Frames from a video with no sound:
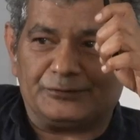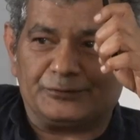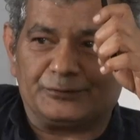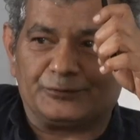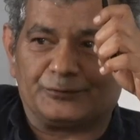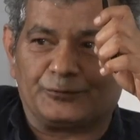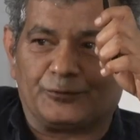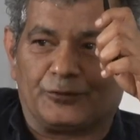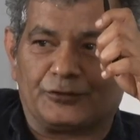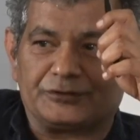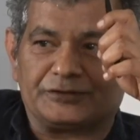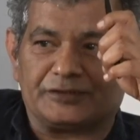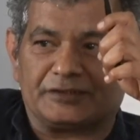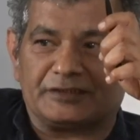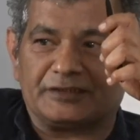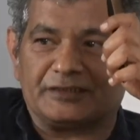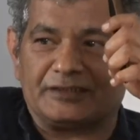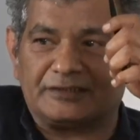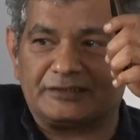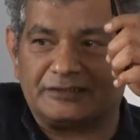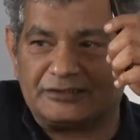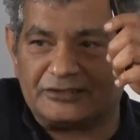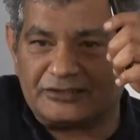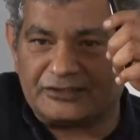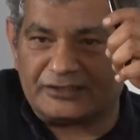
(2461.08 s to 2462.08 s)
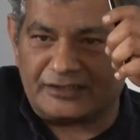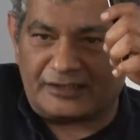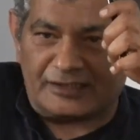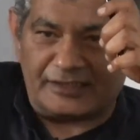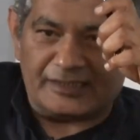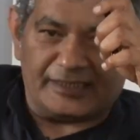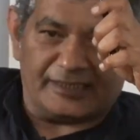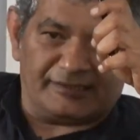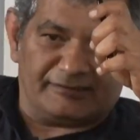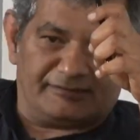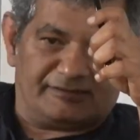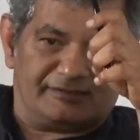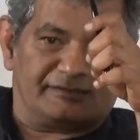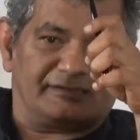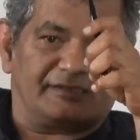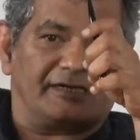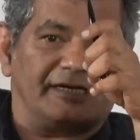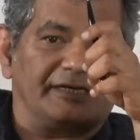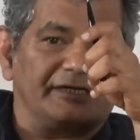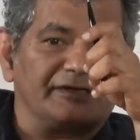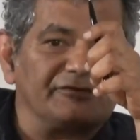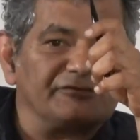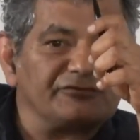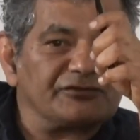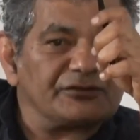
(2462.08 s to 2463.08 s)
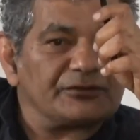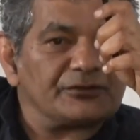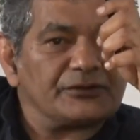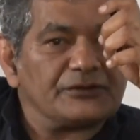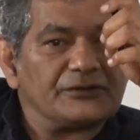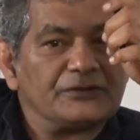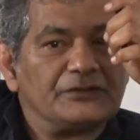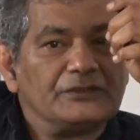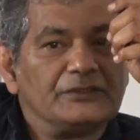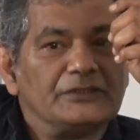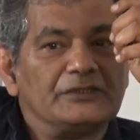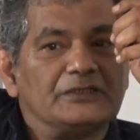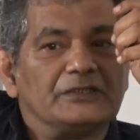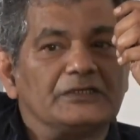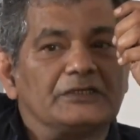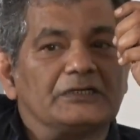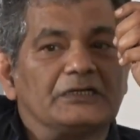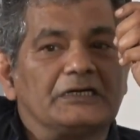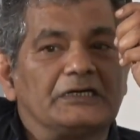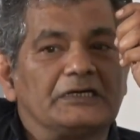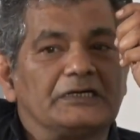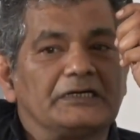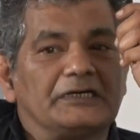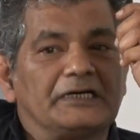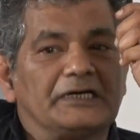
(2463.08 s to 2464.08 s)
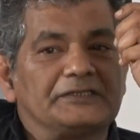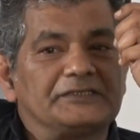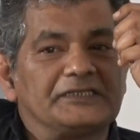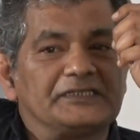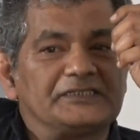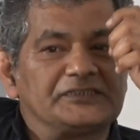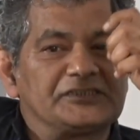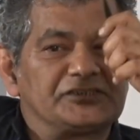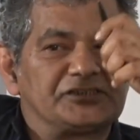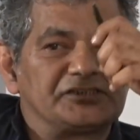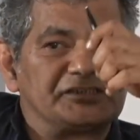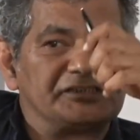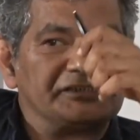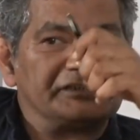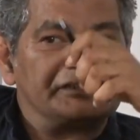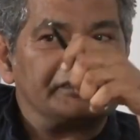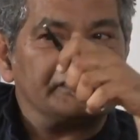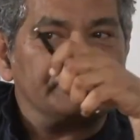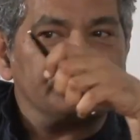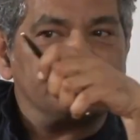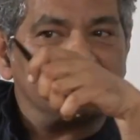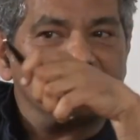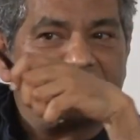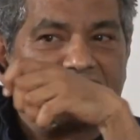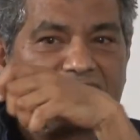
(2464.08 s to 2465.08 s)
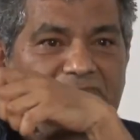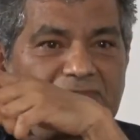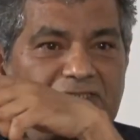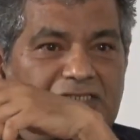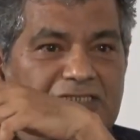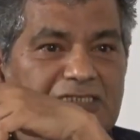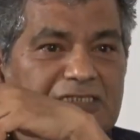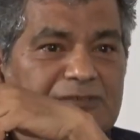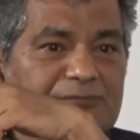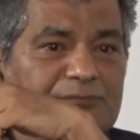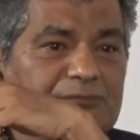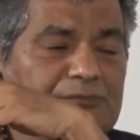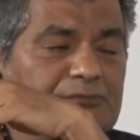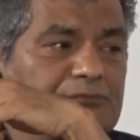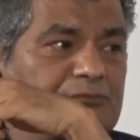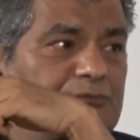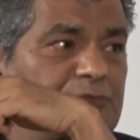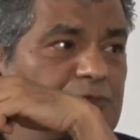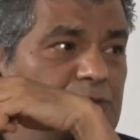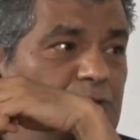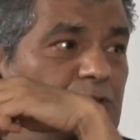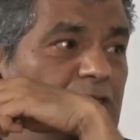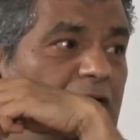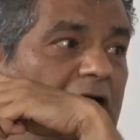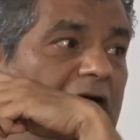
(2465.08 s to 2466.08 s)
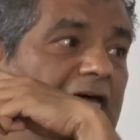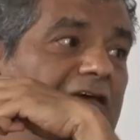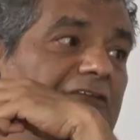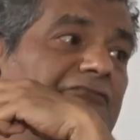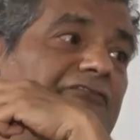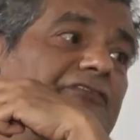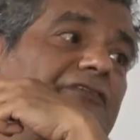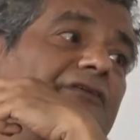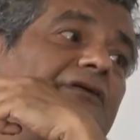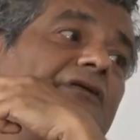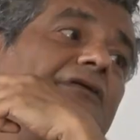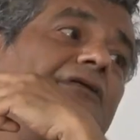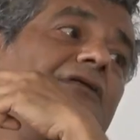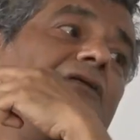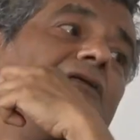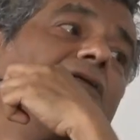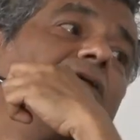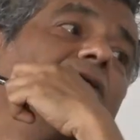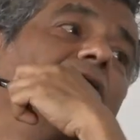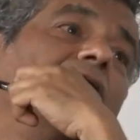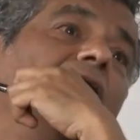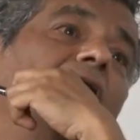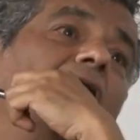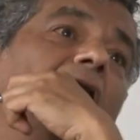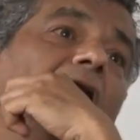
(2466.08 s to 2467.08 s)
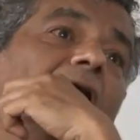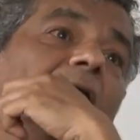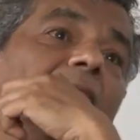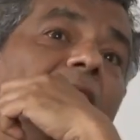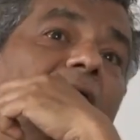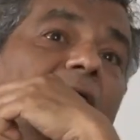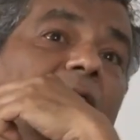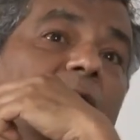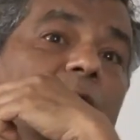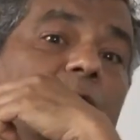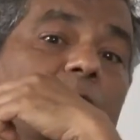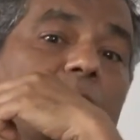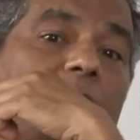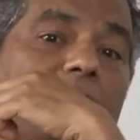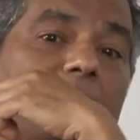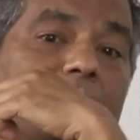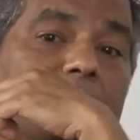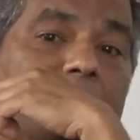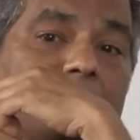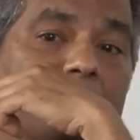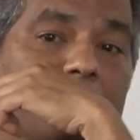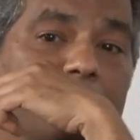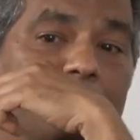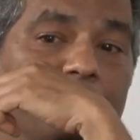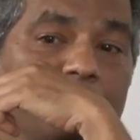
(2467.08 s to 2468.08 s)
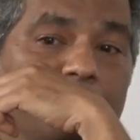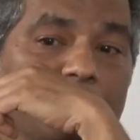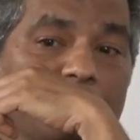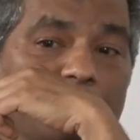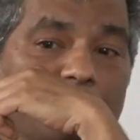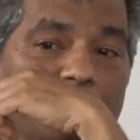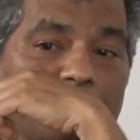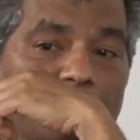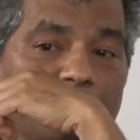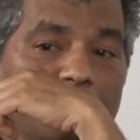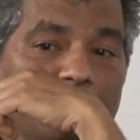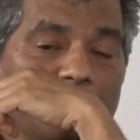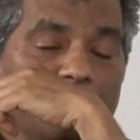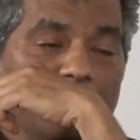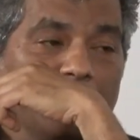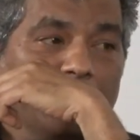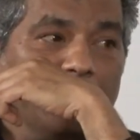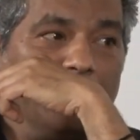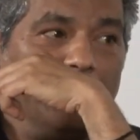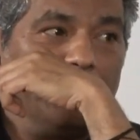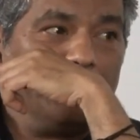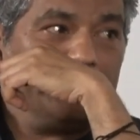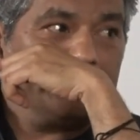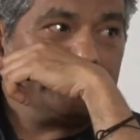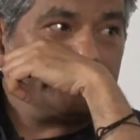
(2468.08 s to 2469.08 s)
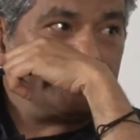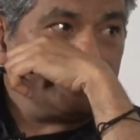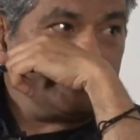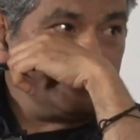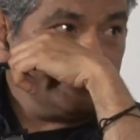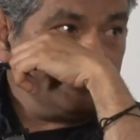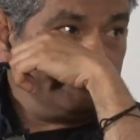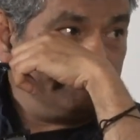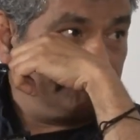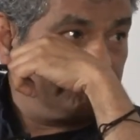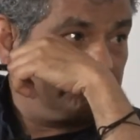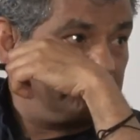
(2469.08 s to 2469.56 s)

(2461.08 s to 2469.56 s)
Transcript: water it, you till it, and kind of, you know, and there's a certain rhythm to life. And then you end up in a city